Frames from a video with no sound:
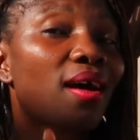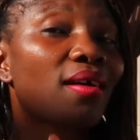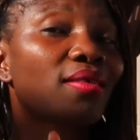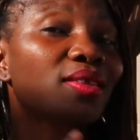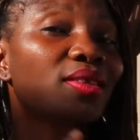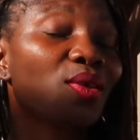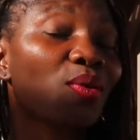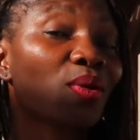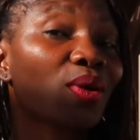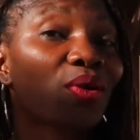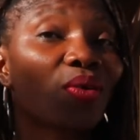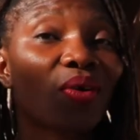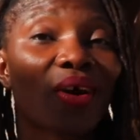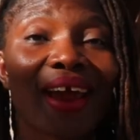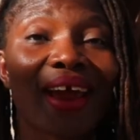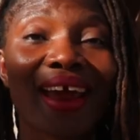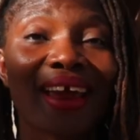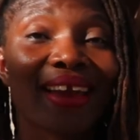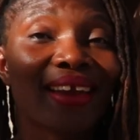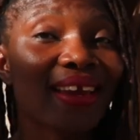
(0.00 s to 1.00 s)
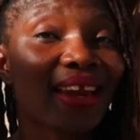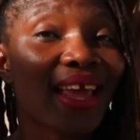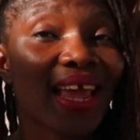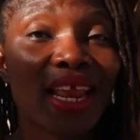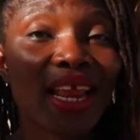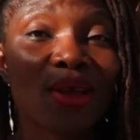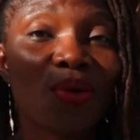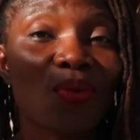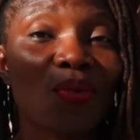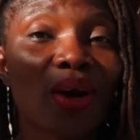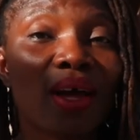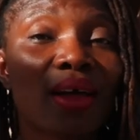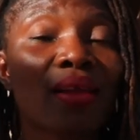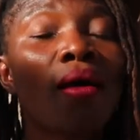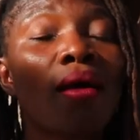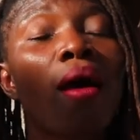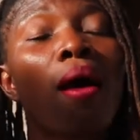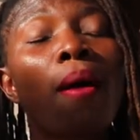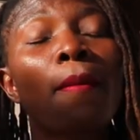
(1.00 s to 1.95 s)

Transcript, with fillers: as you are not hurting anyone.